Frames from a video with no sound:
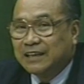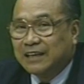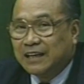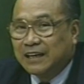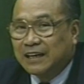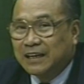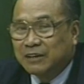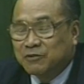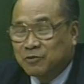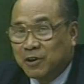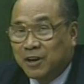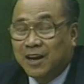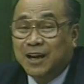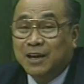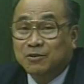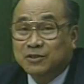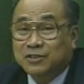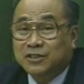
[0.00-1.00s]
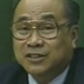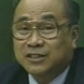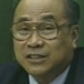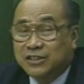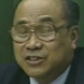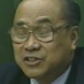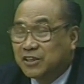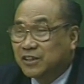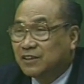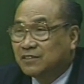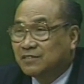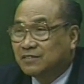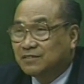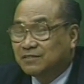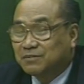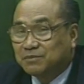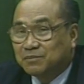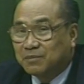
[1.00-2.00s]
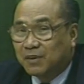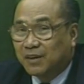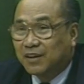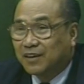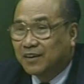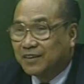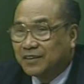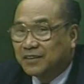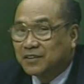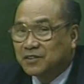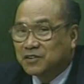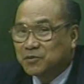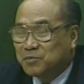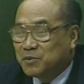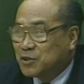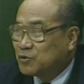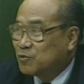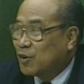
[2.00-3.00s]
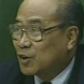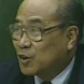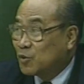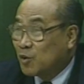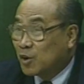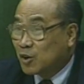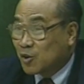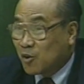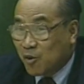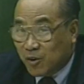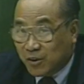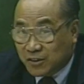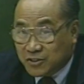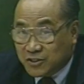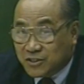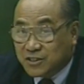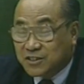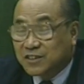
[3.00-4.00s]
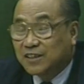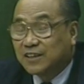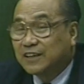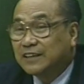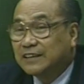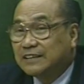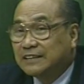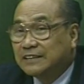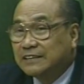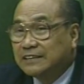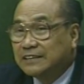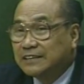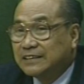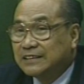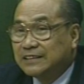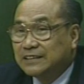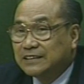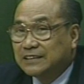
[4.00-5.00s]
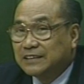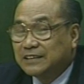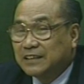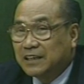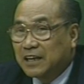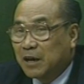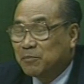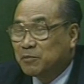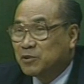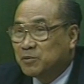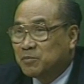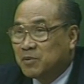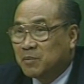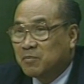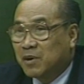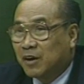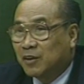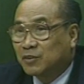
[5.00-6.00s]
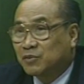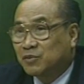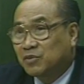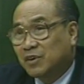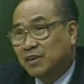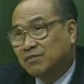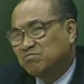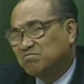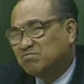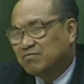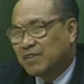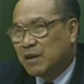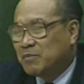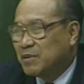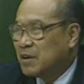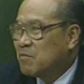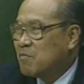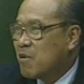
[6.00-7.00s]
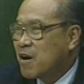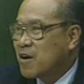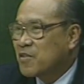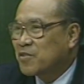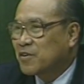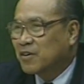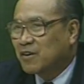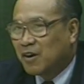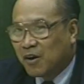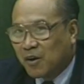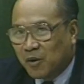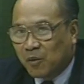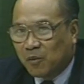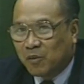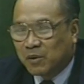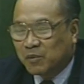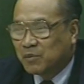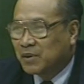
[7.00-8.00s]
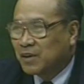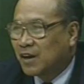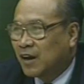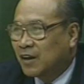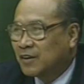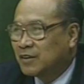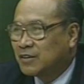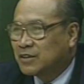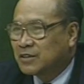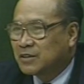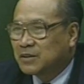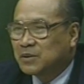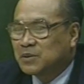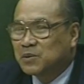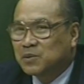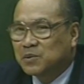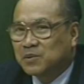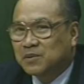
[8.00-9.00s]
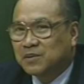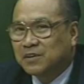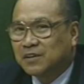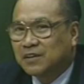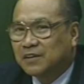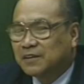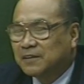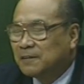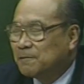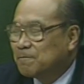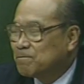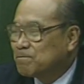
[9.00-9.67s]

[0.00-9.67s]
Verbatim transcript: uh, while I was teaching my uh, Speech one oh one course. And it happened to me about maybe a month ago when we got into the